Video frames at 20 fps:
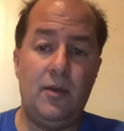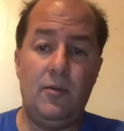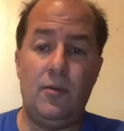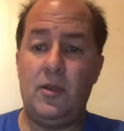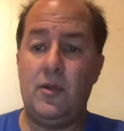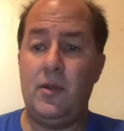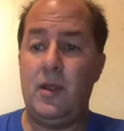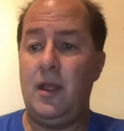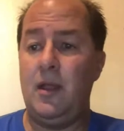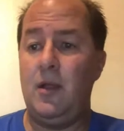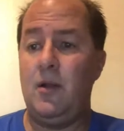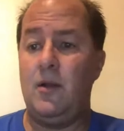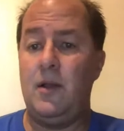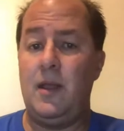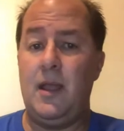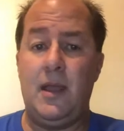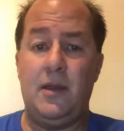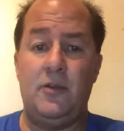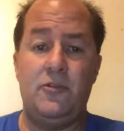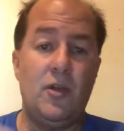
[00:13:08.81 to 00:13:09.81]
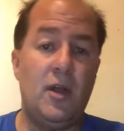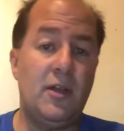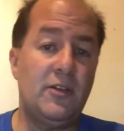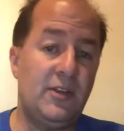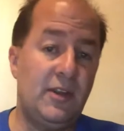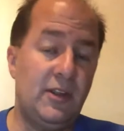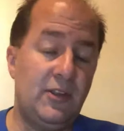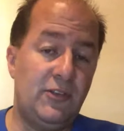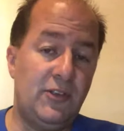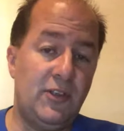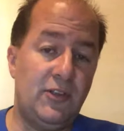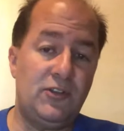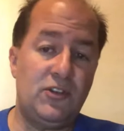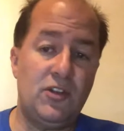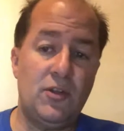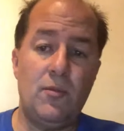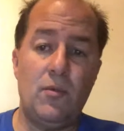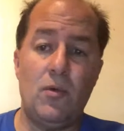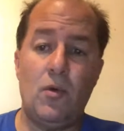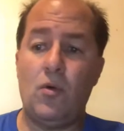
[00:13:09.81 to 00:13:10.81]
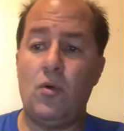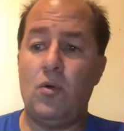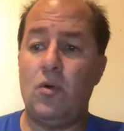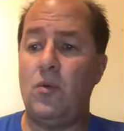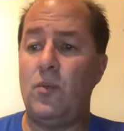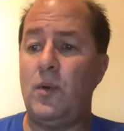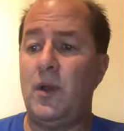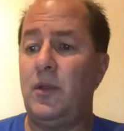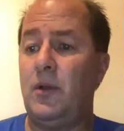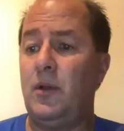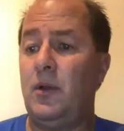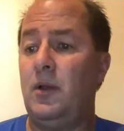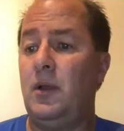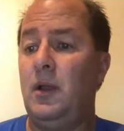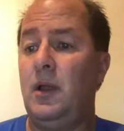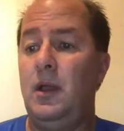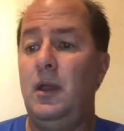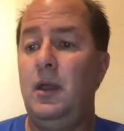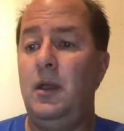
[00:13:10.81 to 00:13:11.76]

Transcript: whether he had drugs in his system, or whether,